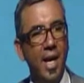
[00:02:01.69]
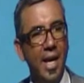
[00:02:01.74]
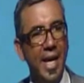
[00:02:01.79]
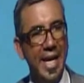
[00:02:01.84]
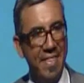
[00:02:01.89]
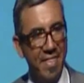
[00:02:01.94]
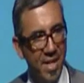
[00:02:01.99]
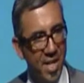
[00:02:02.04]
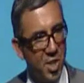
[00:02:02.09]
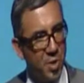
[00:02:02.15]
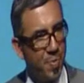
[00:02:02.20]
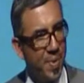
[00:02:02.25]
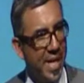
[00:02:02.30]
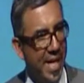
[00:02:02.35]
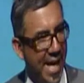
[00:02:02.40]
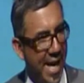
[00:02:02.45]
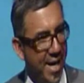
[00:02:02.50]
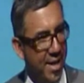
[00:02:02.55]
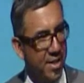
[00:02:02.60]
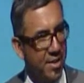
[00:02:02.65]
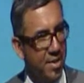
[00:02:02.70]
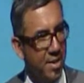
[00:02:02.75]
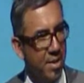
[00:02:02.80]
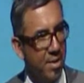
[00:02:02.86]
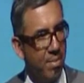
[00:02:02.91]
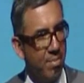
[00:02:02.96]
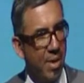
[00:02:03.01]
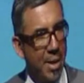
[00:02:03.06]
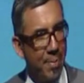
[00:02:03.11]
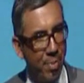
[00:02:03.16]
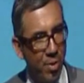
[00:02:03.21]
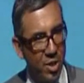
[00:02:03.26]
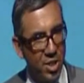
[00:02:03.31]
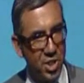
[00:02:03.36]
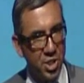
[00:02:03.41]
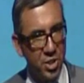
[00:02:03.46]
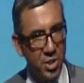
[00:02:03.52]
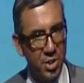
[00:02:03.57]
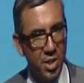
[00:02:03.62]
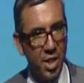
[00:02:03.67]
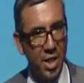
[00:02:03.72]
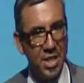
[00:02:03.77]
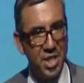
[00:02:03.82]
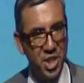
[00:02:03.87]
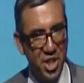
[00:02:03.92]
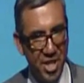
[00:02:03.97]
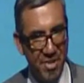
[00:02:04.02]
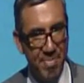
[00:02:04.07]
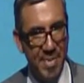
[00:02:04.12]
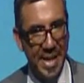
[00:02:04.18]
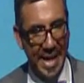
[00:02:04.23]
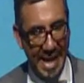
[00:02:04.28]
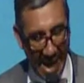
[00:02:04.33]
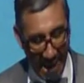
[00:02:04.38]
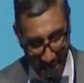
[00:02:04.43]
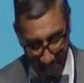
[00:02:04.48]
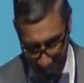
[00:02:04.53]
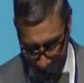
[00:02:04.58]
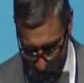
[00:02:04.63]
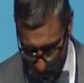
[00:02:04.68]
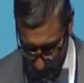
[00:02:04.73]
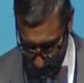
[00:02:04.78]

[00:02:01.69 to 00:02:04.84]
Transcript: And thus began my personal achievement gap.